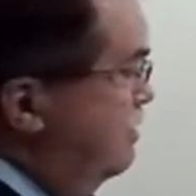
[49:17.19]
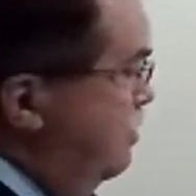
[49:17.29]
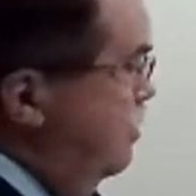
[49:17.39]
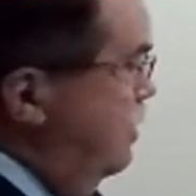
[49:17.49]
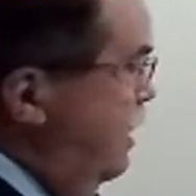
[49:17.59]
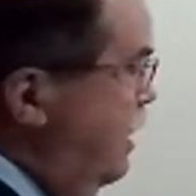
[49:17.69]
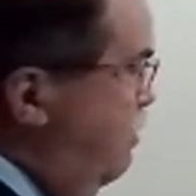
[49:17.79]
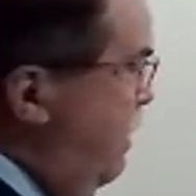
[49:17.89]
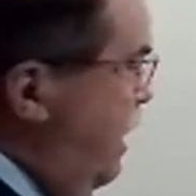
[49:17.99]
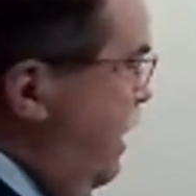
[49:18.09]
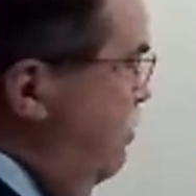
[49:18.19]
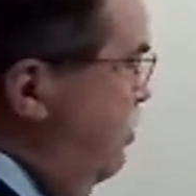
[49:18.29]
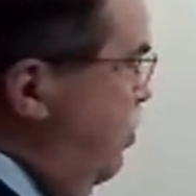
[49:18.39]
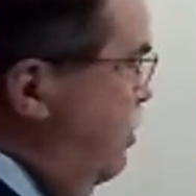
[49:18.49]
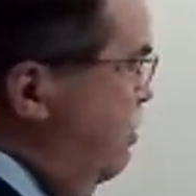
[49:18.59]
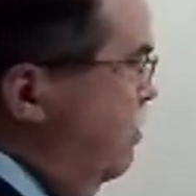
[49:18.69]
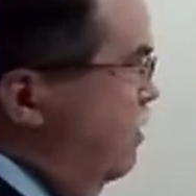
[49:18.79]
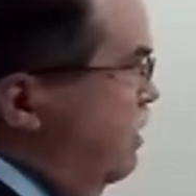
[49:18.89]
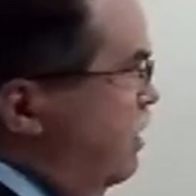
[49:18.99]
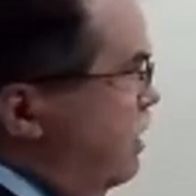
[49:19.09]
So you can keep that guy employed
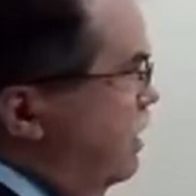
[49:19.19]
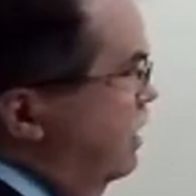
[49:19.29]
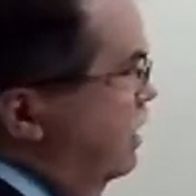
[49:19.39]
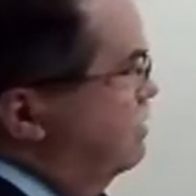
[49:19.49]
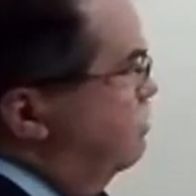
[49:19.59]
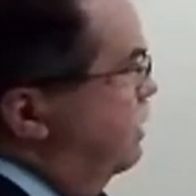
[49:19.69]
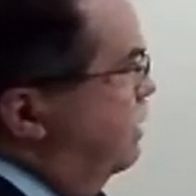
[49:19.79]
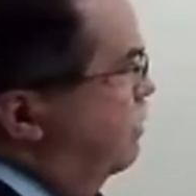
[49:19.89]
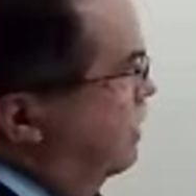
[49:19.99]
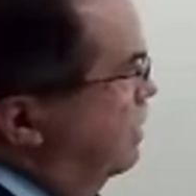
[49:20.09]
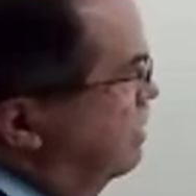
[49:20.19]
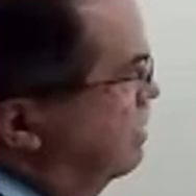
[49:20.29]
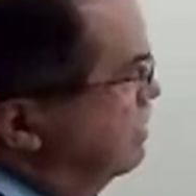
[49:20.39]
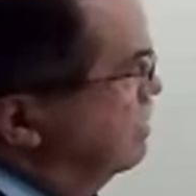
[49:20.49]
screwing on lug nuts. But anyway.